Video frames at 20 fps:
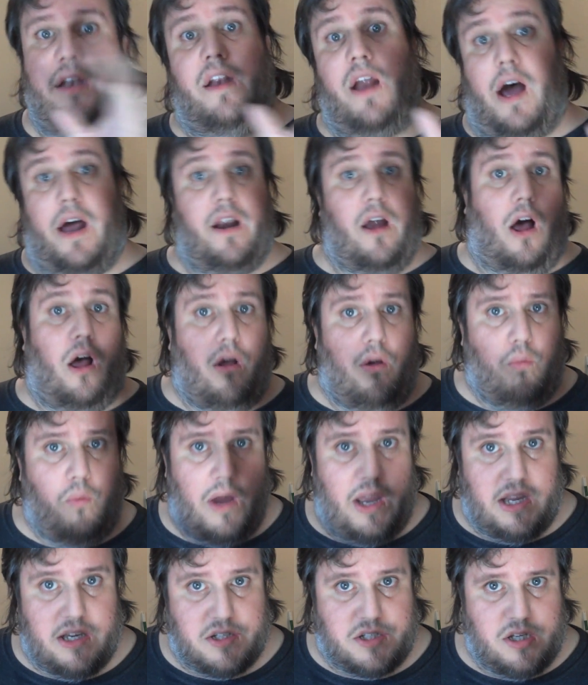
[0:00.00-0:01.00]
Not
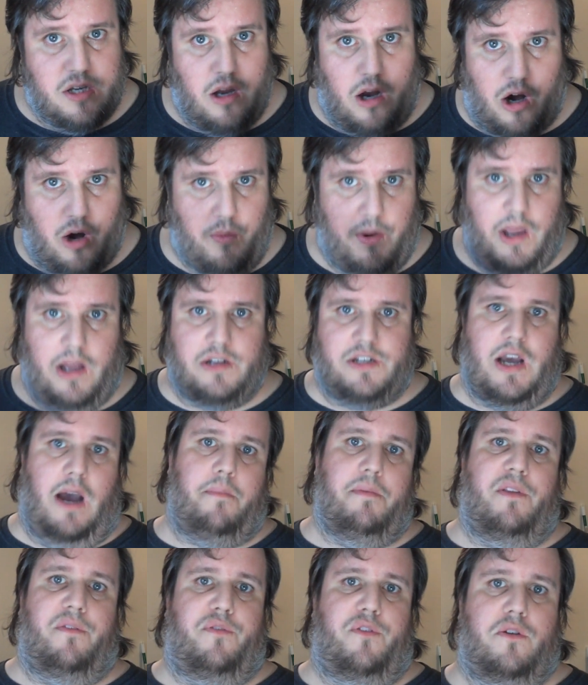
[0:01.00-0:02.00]
always are we on
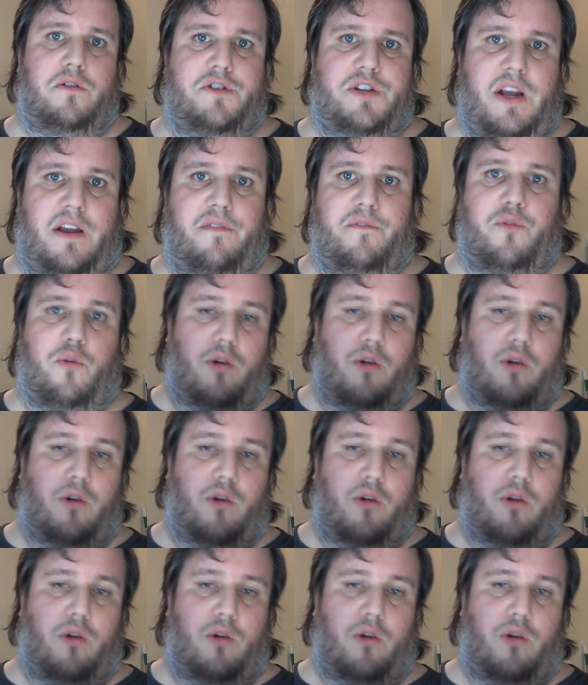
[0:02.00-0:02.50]
top of the food chain.